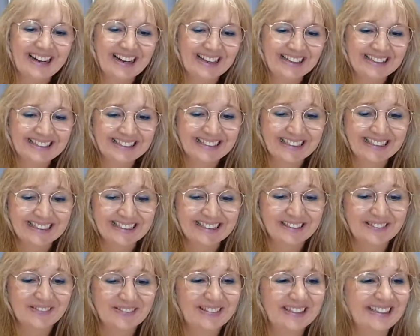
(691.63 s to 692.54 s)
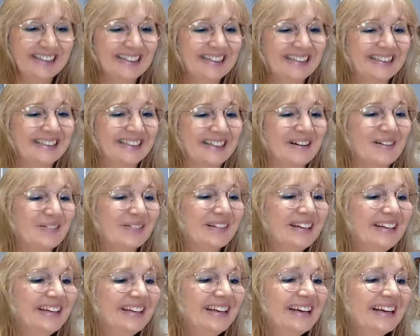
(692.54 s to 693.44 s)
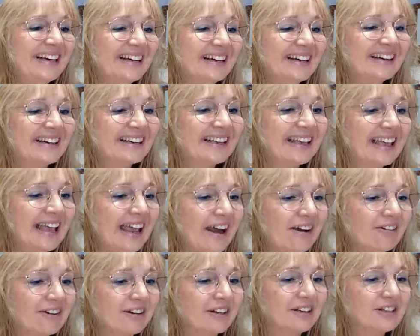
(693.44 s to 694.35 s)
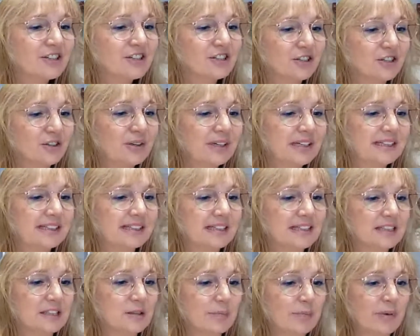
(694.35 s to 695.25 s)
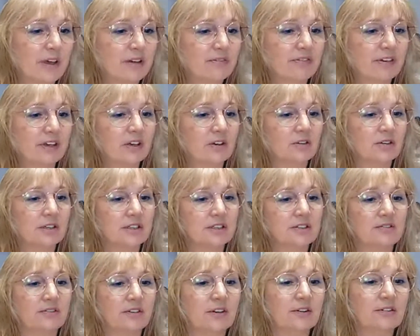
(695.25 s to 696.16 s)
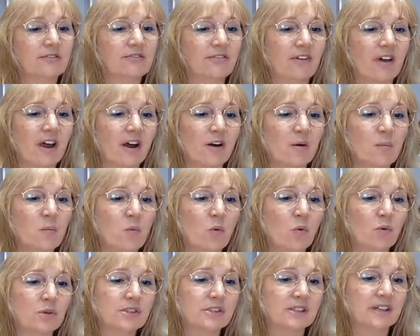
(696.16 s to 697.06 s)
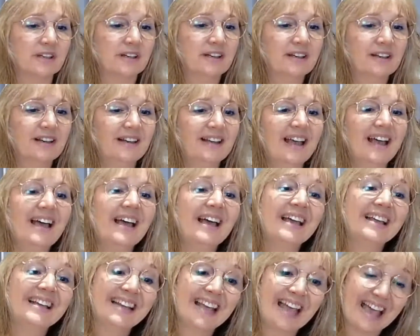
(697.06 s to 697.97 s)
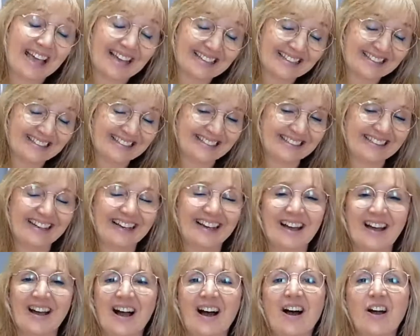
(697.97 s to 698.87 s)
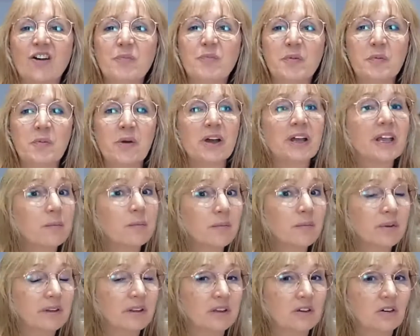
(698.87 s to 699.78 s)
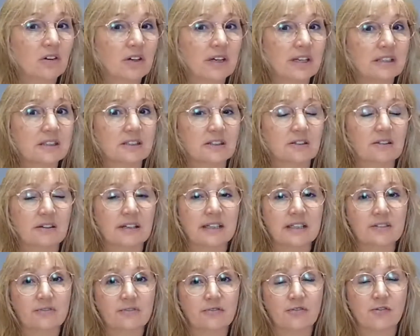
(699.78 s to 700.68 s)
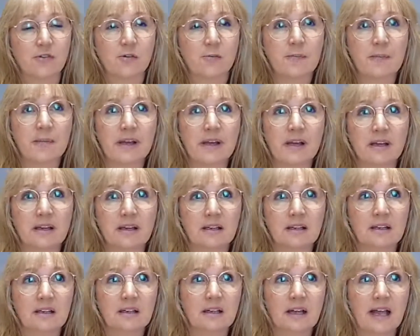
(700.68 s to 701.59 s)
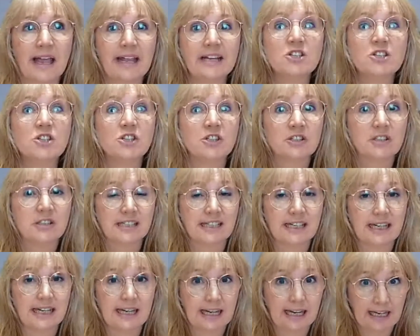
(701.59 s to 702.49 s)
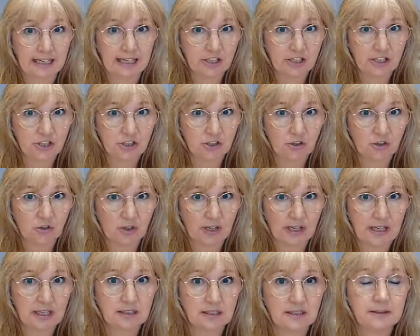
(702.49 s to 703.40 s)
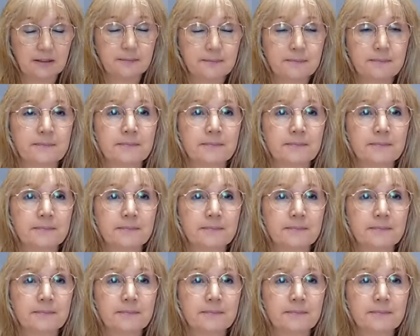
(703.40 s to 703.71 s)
Let's get some of these up. Karen, Sulis is the perfect goddess for you, fire and water. Yes, I've been working with the goddess Sulis from ancient English goddess.